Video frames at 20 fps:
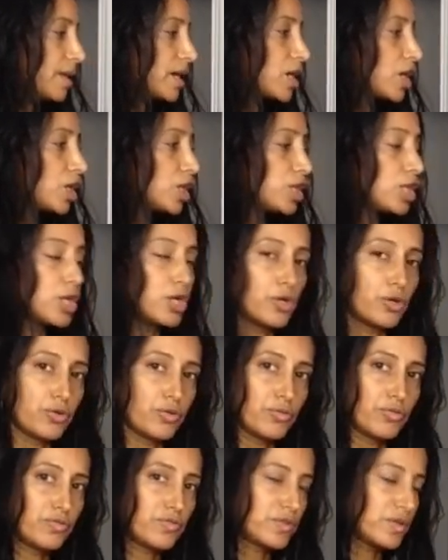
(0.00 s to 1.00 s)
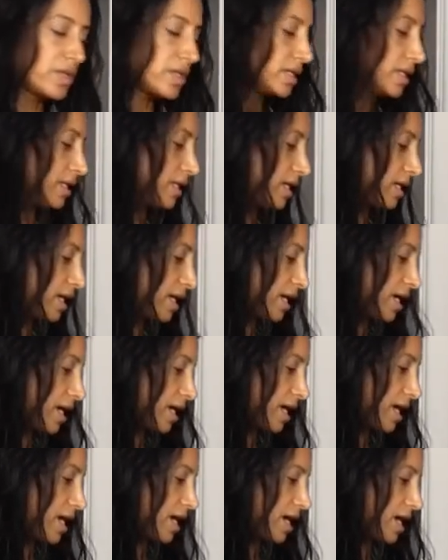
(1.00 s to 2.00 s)
clove,
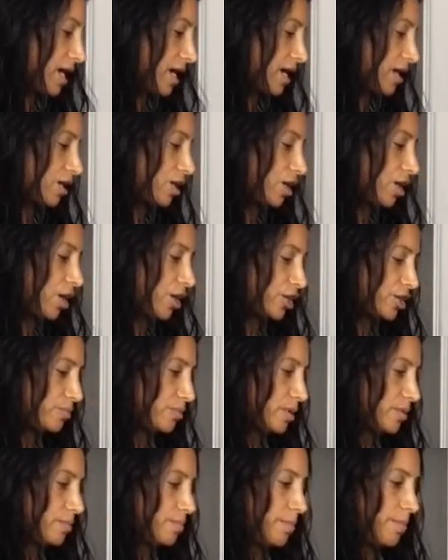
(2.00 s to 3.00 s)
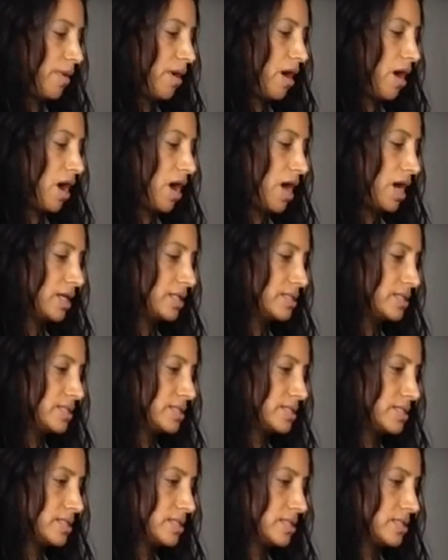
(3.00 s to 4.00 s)
cardamom
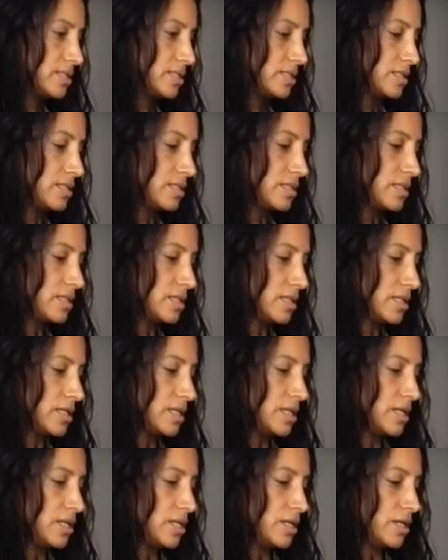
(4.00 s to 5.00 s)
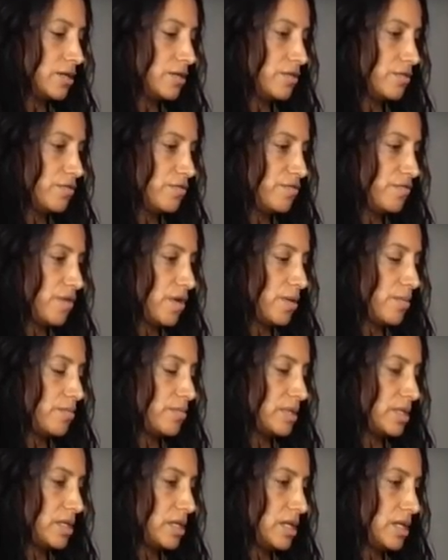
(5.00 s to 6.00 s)
pods from
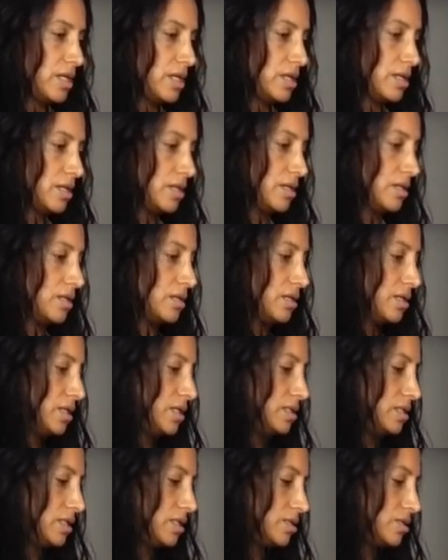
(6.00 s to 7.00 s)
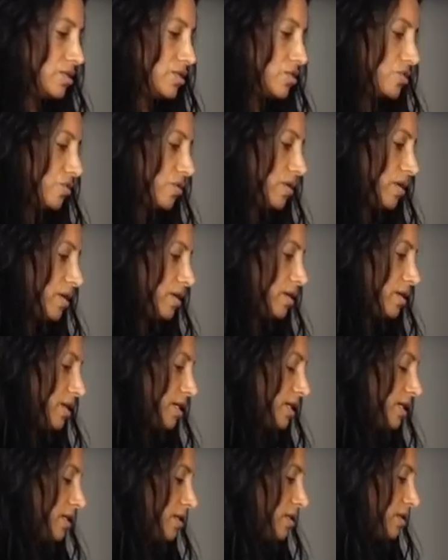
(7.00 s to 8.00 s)
the Indian store
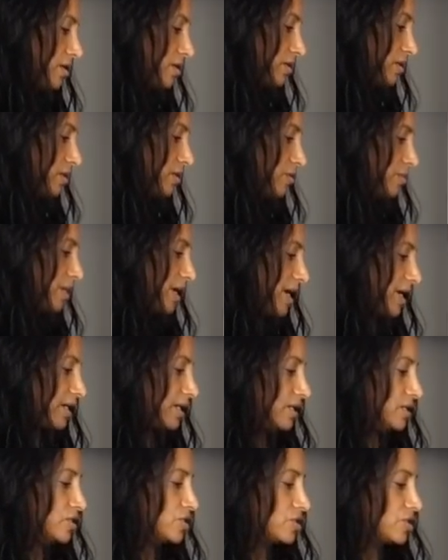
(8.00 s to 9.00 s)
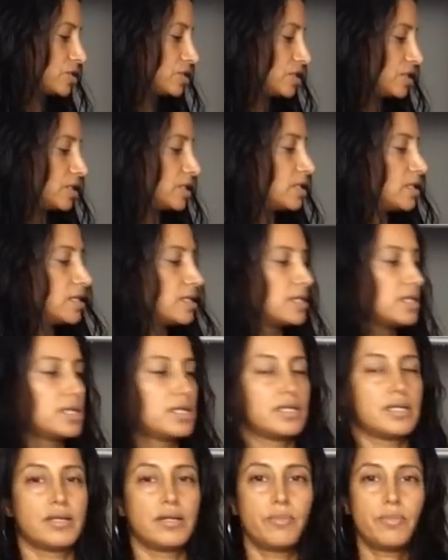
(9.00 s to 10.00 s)
in their little package.
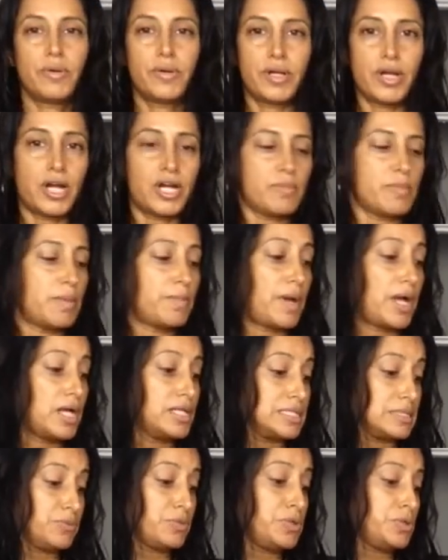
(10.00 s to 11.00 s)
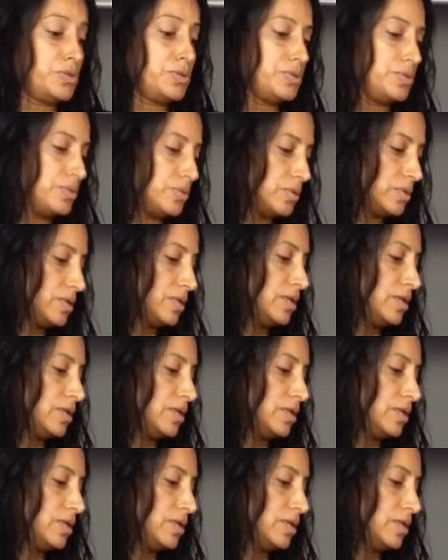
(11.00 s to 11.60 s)
Cardamom pods, woo!